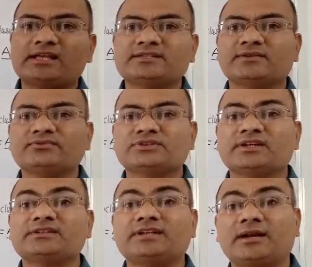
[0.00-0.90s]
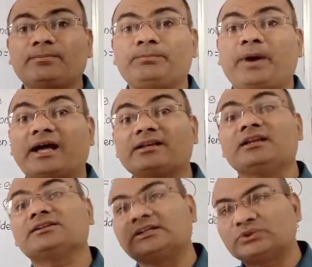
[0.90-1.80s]
assumptions are
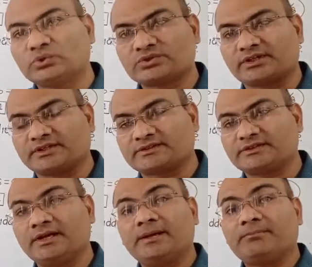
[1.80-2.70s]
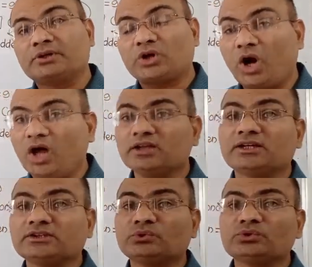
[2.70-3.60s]
parallel conclusions, but all
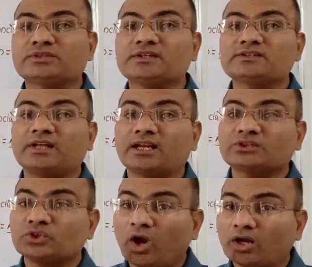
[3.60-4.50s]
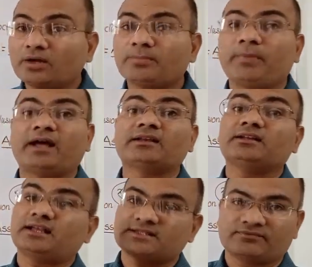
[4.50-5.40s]
conclusions are not
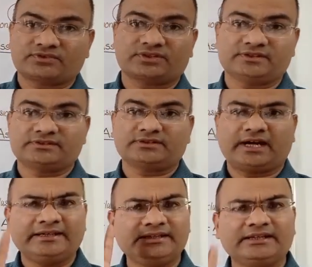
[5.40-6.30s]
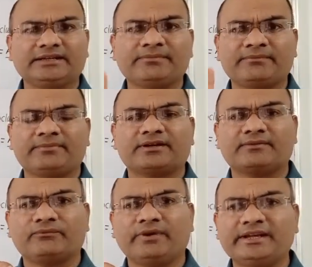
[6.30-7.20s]
parallel assumptions. Kindly
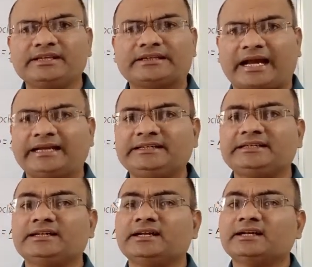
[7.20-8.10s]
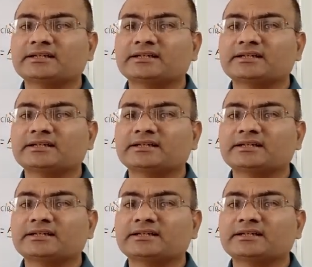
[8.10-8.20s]
remember, very kind